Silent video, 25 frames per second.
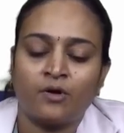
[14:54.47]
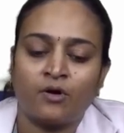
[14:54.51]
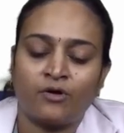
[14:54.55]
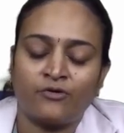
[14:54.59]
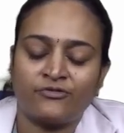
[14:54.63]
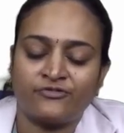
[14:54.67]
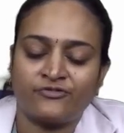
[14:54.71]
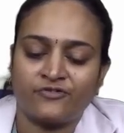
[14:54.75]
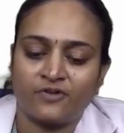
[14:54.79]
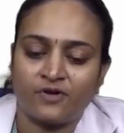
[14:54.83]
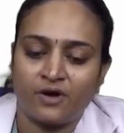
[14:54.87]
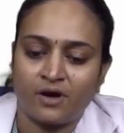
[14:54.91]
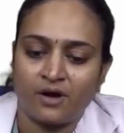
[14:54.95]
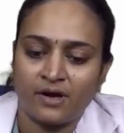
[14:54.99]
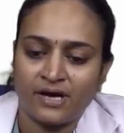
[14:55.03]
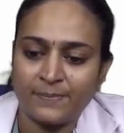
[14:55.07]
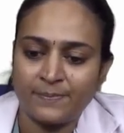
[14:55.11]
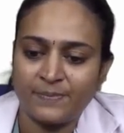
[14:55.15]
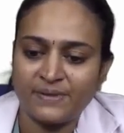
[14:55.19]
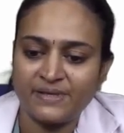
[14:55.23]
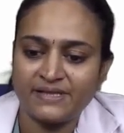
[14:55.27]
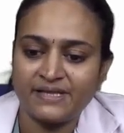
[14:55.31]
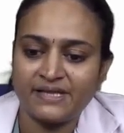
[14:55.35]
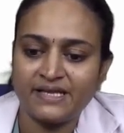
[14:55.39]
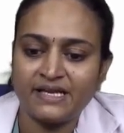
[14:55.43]
of
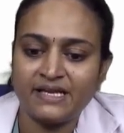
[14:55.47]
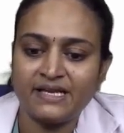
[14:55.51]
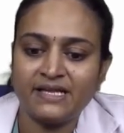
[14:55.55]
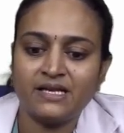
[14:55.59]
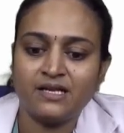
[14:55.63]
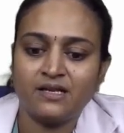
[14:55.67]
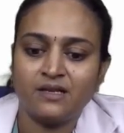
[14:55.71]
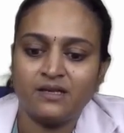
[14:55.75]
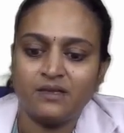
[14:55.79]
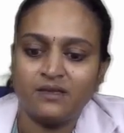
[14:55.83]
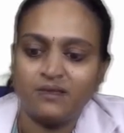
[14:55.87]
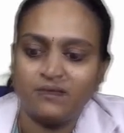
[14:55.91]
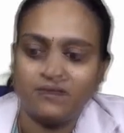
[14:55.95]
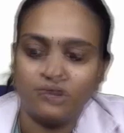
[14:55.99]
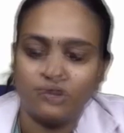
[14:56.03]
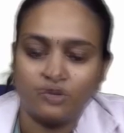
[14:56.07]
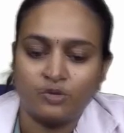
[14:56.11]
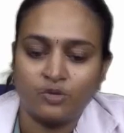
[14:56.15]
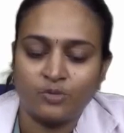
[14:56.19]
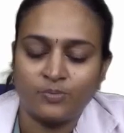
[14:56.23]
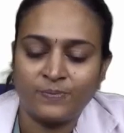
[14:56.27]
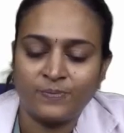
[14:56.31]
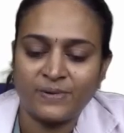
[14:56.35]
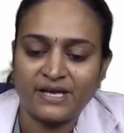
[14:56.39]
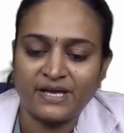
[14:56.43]
epithelial
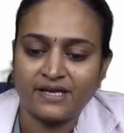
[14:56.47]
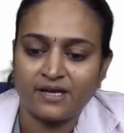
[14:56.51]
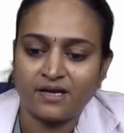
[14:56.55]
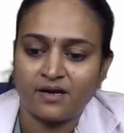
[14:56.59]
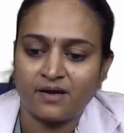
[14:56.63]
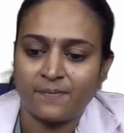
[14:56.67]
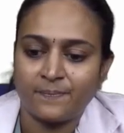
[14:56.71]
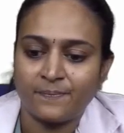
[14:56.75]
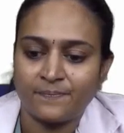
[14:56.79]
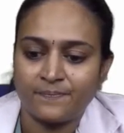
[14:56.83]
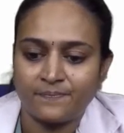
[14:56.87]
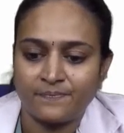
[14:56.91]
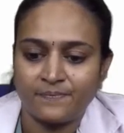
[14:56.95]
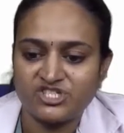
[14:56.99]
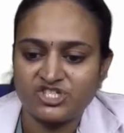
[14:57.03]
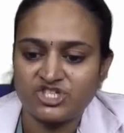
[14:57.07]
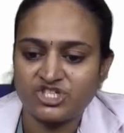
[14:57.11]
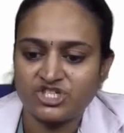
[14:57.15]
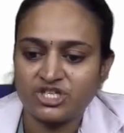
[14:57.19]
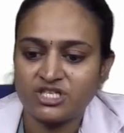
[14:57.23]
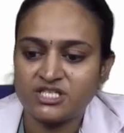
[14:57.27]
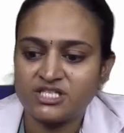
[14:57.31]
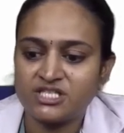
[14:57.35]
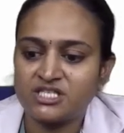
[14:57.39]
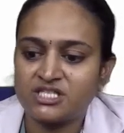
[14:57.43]
leukoplakia
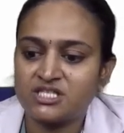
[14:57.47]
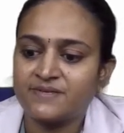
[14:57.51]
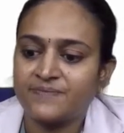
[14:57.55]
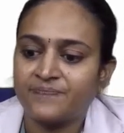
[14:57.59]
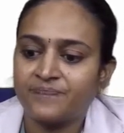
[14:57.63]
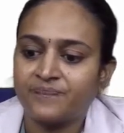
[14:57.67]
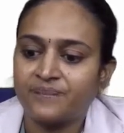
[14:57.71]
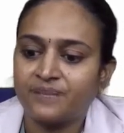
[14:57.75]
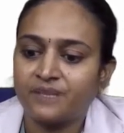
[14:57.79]
pictures.